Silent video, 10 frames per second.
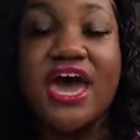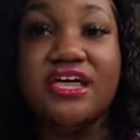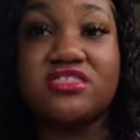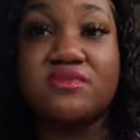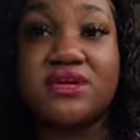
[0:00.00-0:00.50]

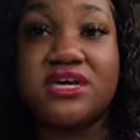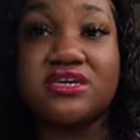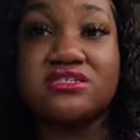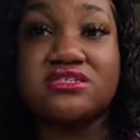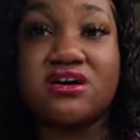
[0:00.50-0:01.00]
at the
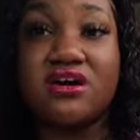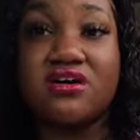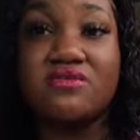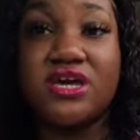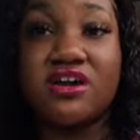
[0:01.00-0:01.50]
bins
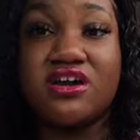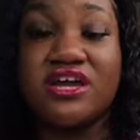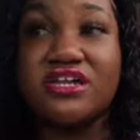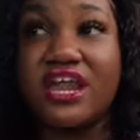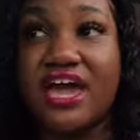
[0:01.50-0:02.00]
here
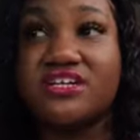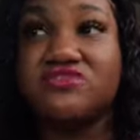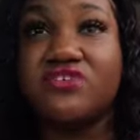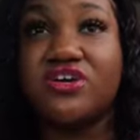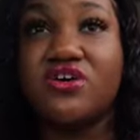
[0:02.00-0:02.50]
in
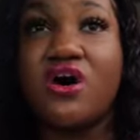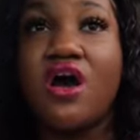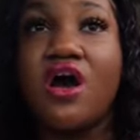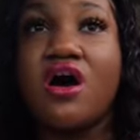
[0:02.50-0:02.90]
Nashville,